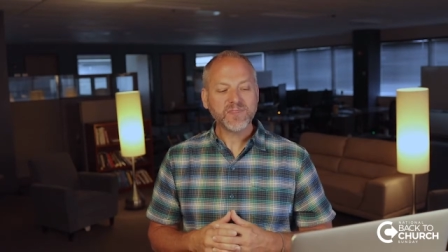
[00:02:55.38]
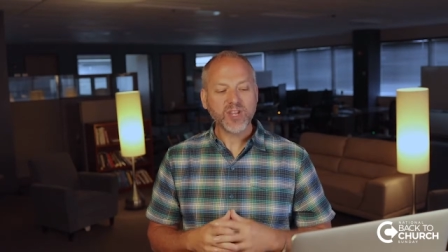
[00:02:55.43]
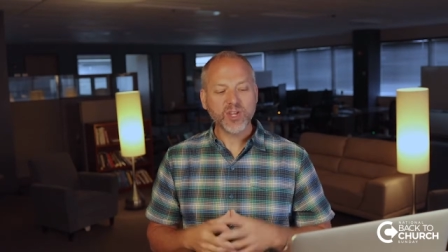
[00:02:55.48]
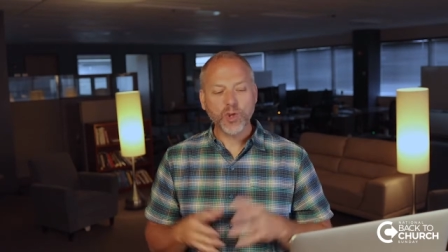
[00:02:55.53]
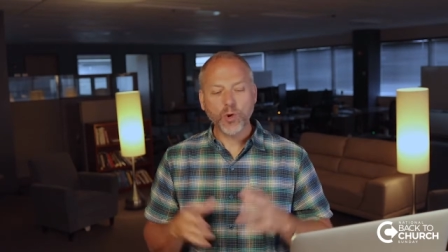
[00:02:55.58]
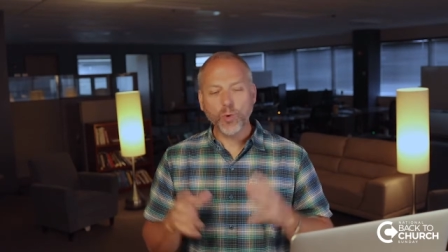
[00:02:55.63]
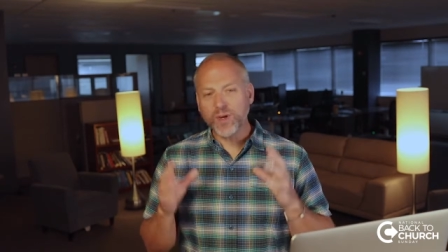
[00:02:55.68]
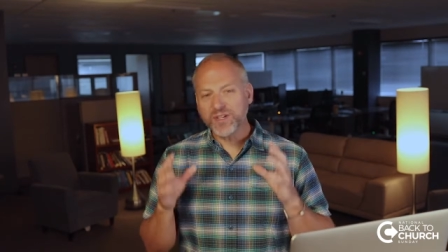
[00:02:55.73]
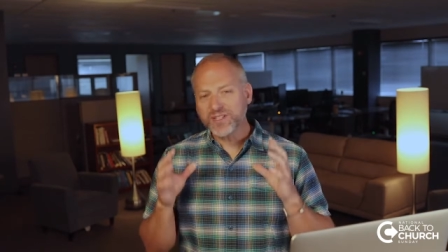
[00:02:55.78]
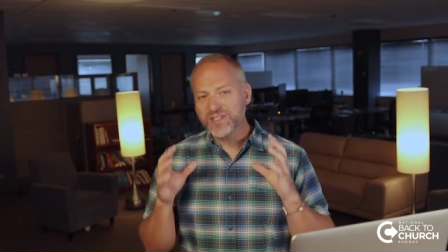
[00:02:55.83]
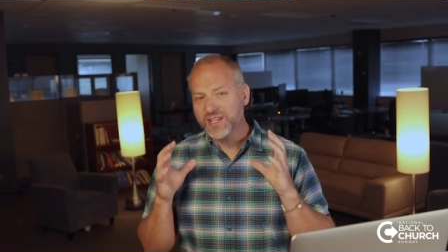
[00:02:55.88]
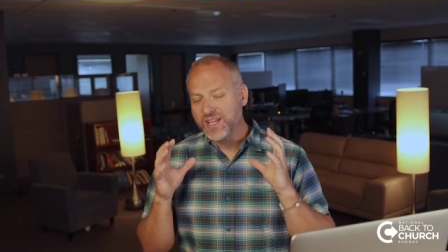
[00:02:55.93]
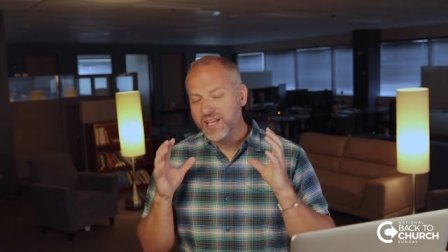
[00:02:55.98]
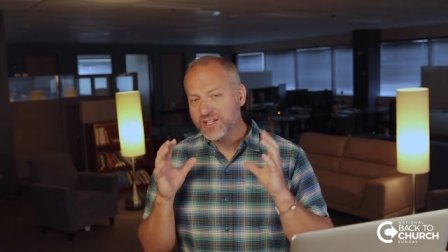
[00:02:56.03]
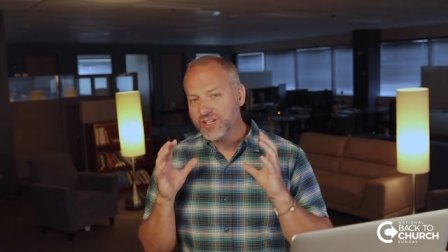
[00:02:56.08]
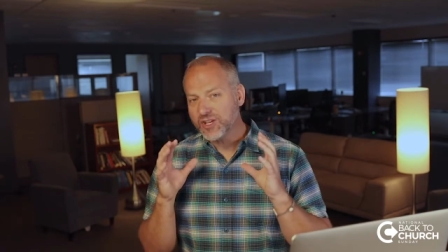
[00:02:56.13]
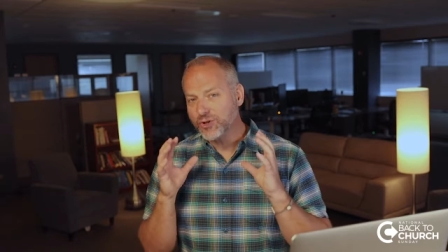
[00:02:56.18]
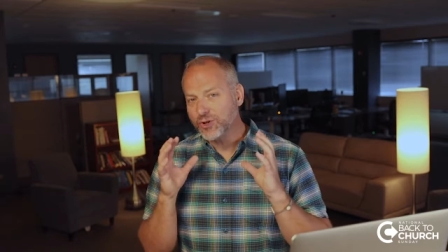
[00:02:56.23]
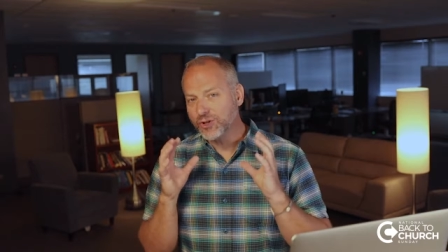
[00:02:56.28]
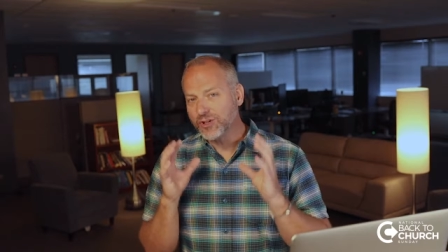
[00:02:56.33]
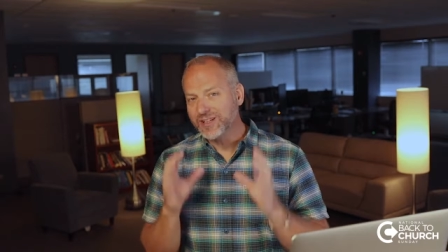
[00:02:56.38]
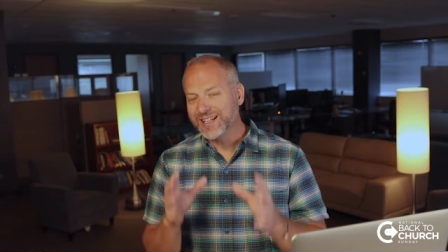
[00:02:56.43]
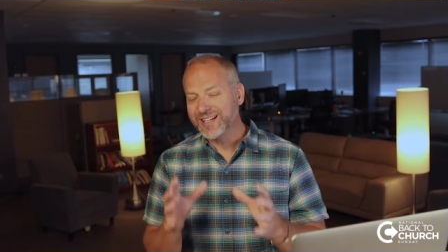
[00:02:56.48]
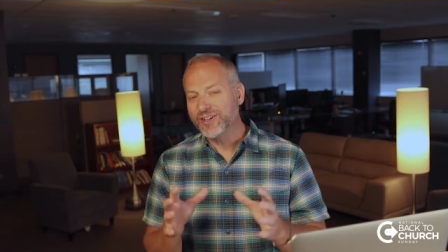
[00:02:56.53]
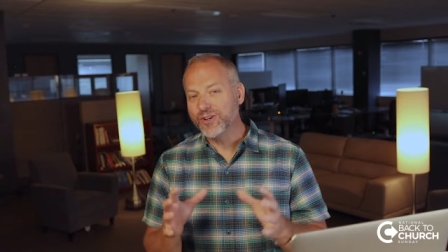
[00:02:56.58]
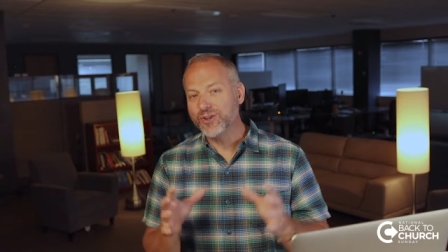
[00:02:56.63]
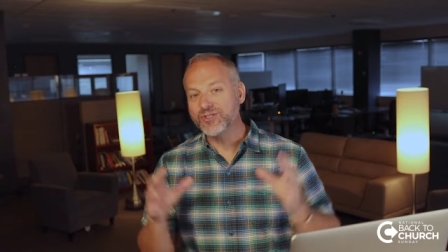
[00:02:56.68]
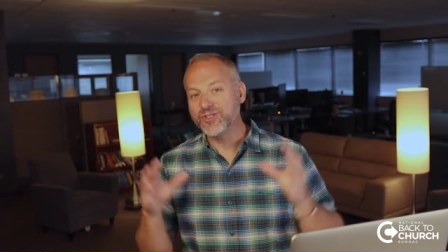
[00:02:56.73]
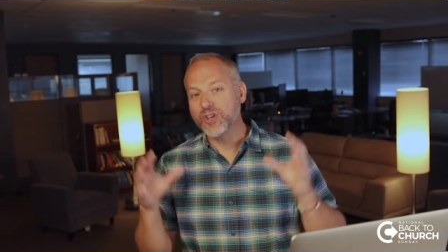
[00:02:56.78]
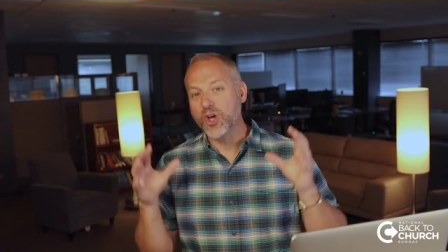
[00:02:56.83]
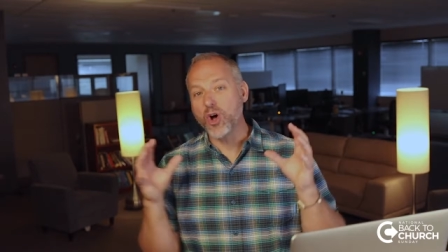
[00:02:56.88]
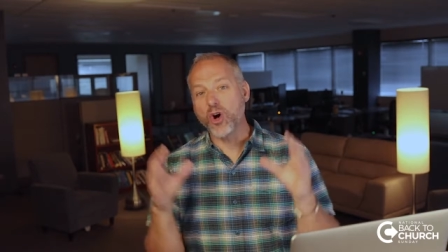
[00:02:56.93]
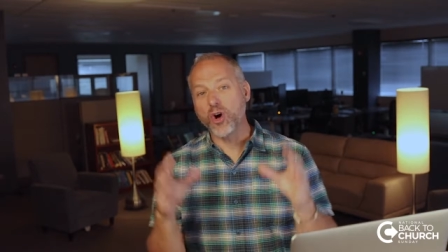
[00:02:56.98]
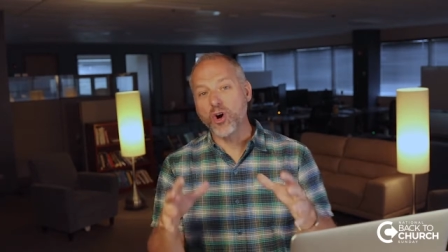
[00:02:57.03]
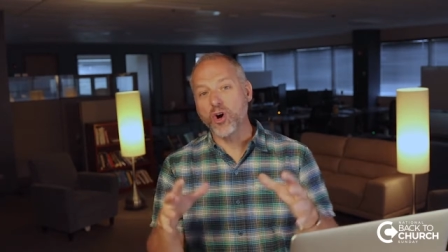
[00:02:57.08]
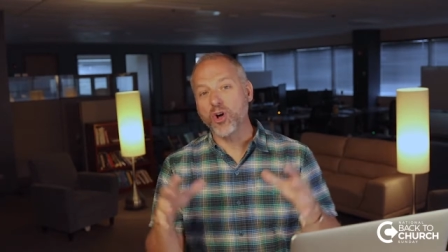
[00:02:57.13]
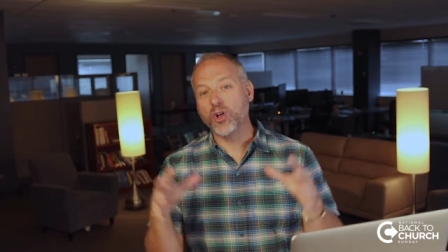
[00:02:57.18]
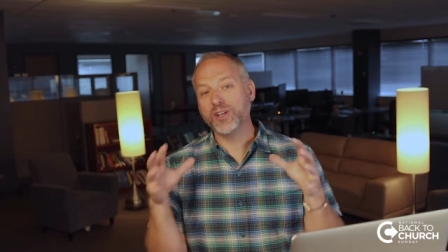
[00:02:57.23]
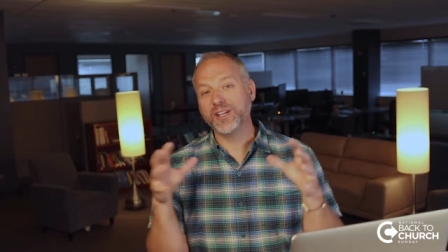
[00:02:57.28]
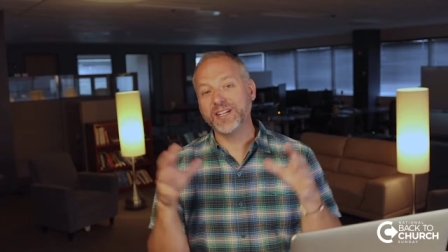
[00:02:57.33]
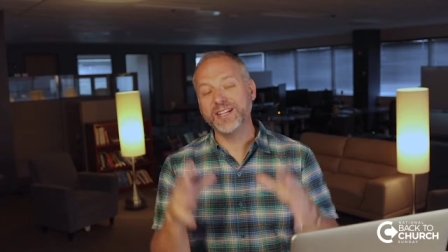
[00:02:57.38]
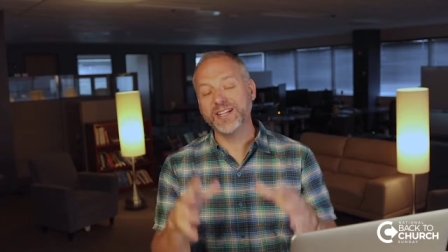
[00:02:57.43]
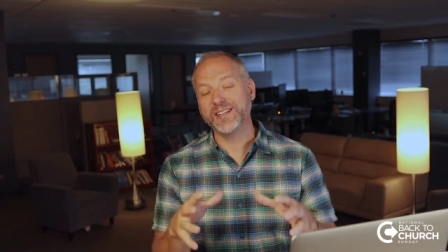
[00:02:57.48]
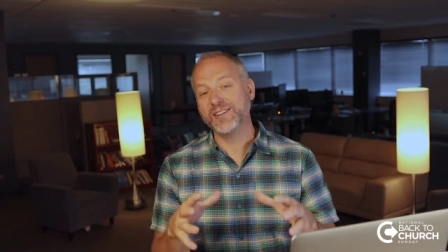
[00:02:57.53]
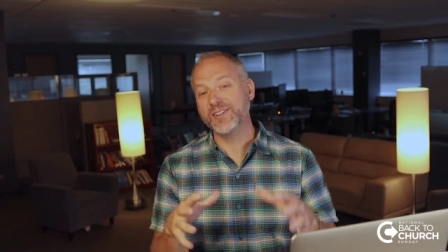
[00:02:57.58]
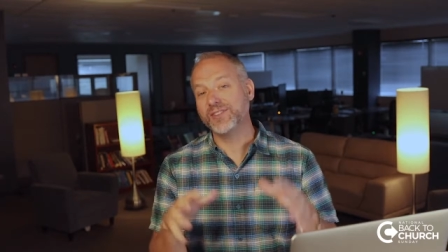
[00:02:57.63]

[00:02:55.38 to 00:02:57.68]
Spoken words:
You want to get your leaders all in.